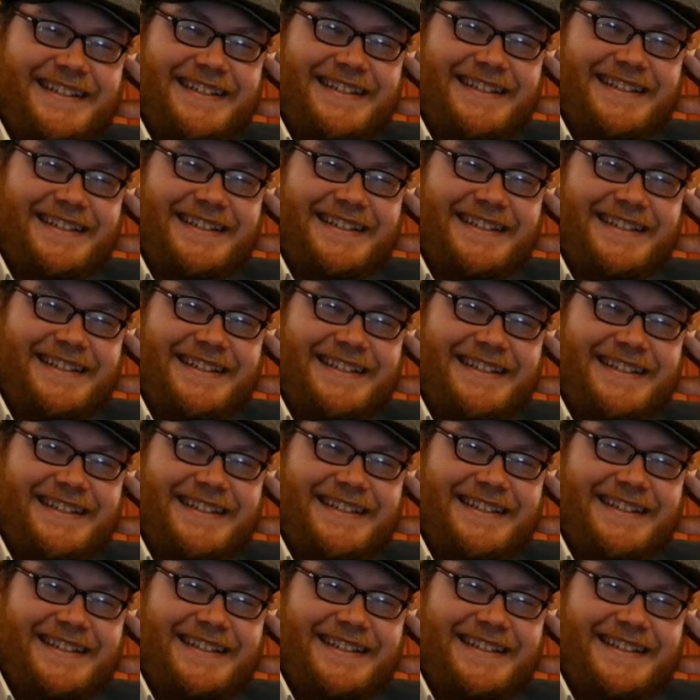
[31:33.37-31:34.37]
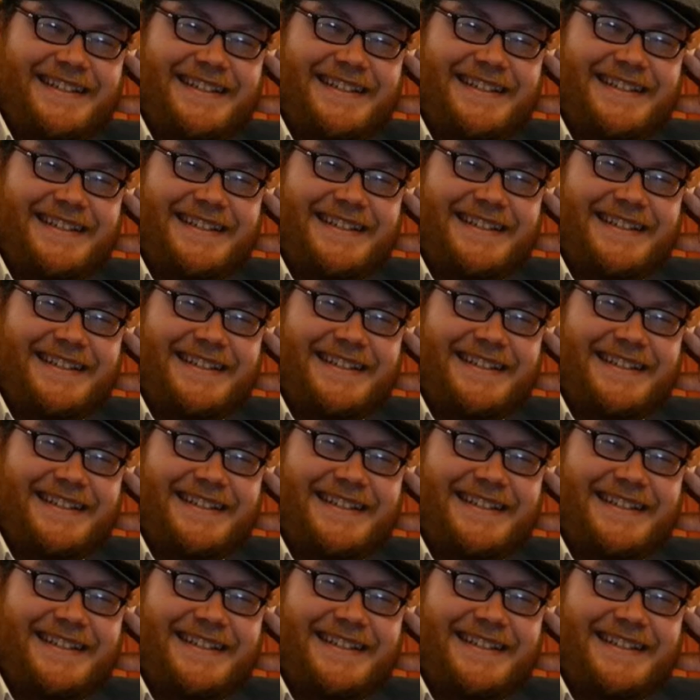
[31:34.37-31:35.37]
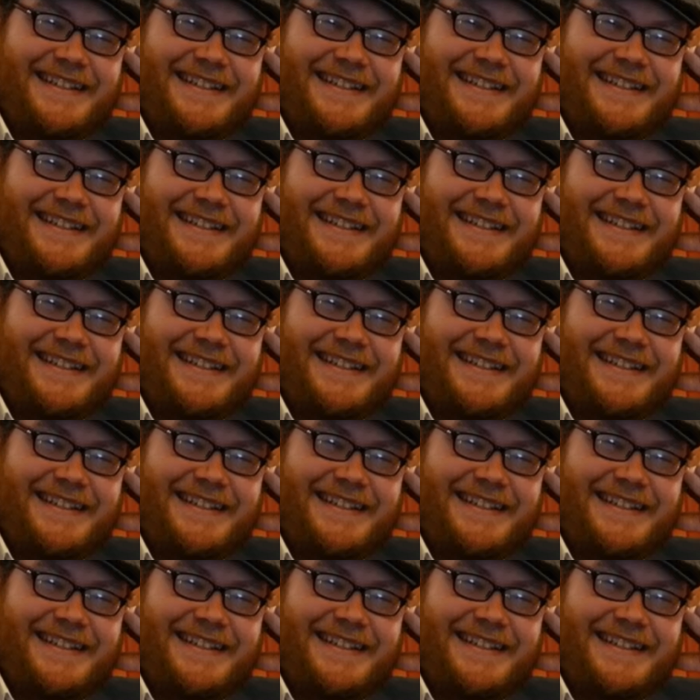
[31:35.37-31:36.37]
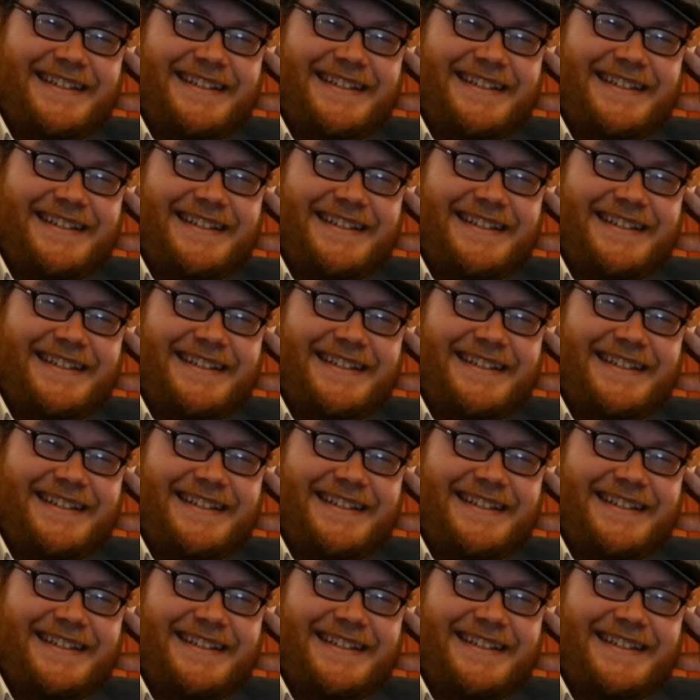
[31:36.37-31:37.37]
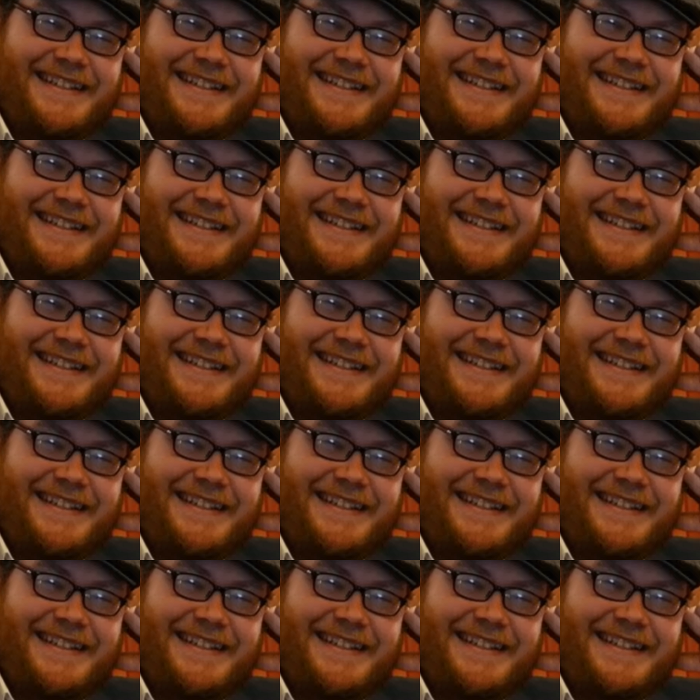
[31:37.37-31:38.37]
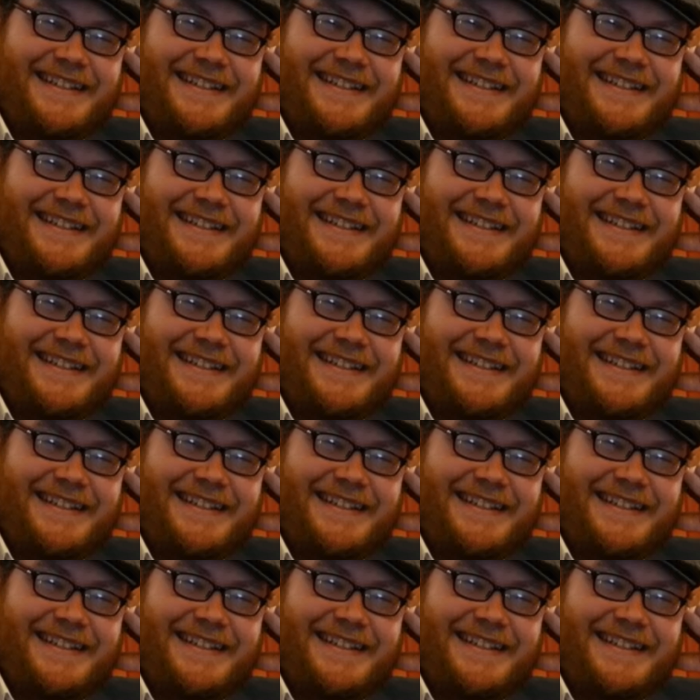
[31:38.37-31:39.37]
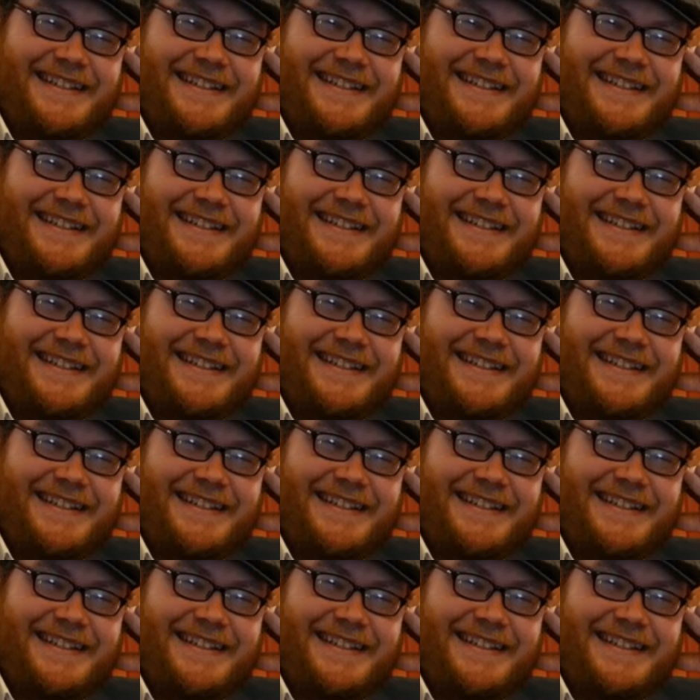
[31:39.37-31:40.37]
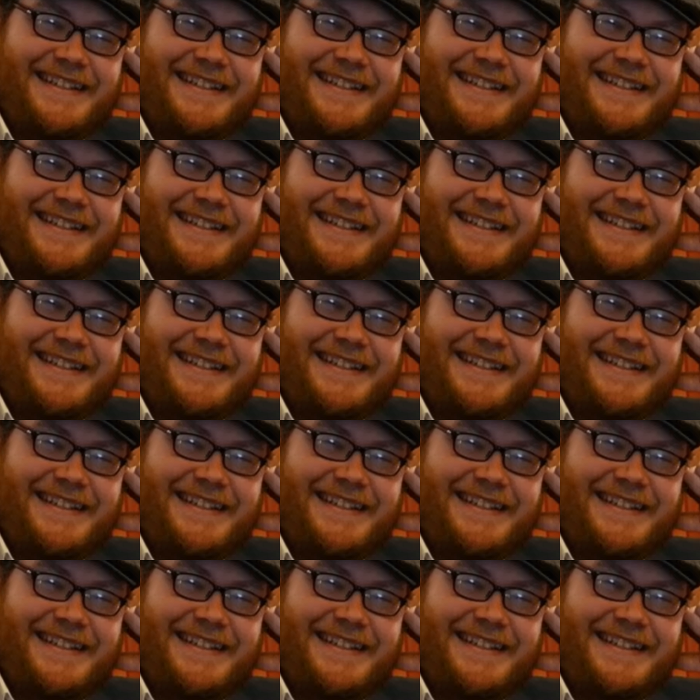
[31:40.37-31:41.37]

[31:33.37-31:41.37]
[no speech]